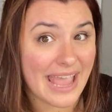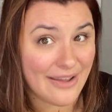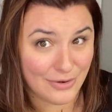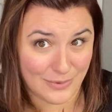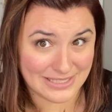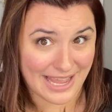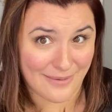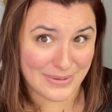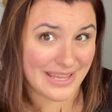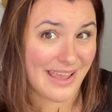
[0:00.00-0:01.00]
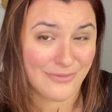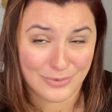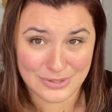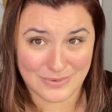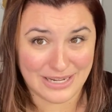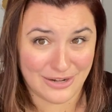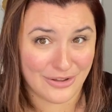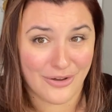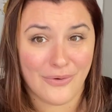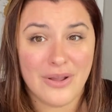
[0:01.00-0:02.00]
Everyone's happy. Everyone's ready to
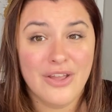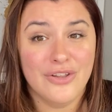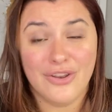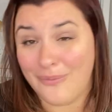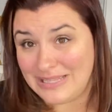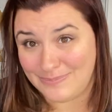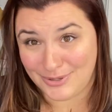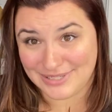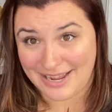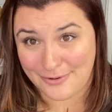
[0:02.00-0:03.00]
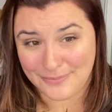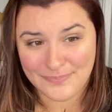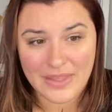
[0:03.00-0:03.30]
go. No one's burnt out.